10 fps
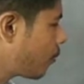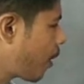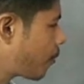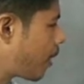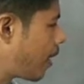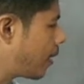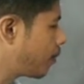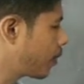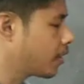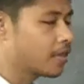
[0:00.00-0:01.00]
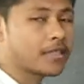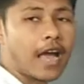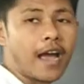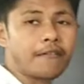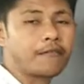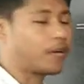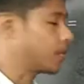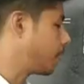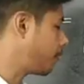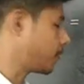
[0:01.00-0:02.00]
We have to eliminate this I
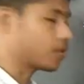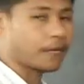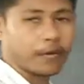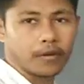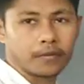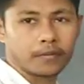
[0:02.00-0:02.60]
from here first of all.